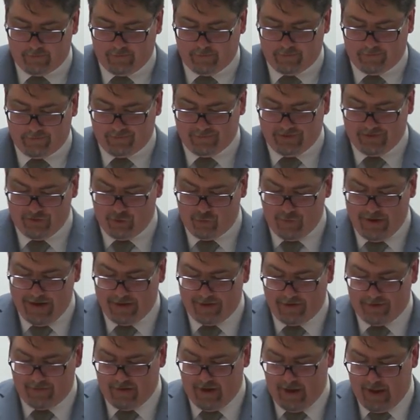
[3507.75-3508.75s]

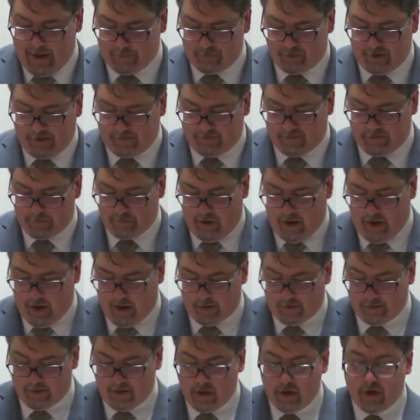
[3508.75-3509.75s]
incinerating the objects of
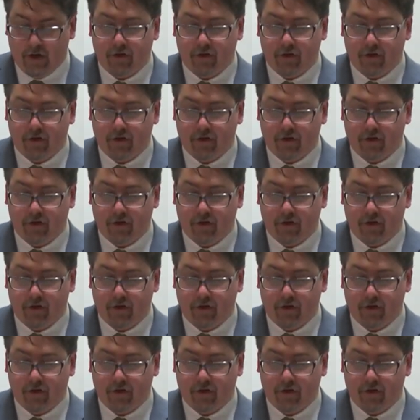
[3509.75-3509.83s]
mind,